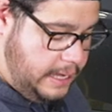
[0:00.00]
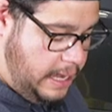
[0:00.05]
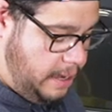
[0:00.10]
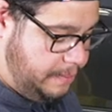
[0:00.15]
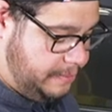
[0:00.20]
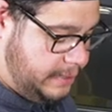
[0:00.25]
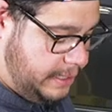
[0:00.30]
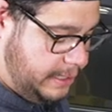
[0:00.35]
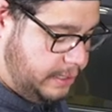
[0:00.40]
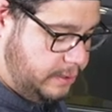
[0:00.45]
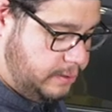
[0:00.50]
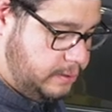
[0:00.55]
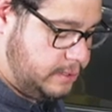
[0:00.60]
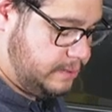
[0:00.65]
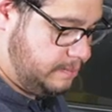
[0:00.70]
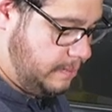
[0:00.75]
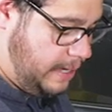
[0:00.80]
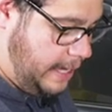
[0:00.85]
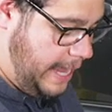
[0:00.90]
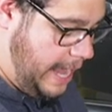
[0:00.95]
I'm going to
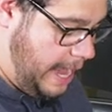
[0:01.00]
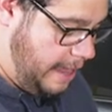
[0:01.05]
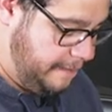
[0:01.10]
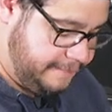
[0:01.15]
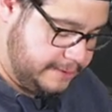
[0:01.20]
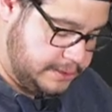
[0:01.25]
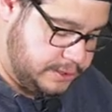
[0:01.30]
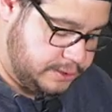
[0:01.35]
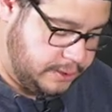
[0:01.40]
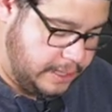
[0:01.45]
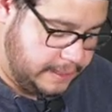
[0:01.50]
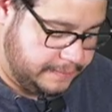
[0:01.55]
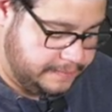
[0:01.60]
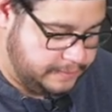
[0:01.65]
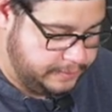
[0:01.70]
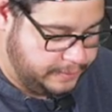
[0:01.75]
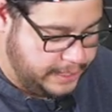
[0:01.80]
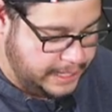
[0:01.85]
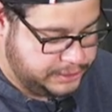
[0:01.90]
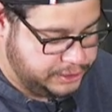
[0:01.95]
use my half inch drive
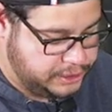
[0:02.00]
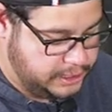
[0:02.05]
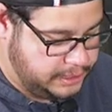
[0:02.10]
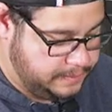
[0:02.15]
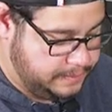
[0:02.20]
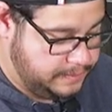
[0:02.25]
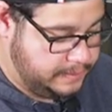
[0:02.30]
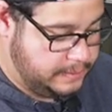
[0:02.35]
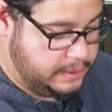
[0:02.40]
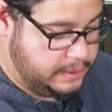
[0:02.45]
ratchet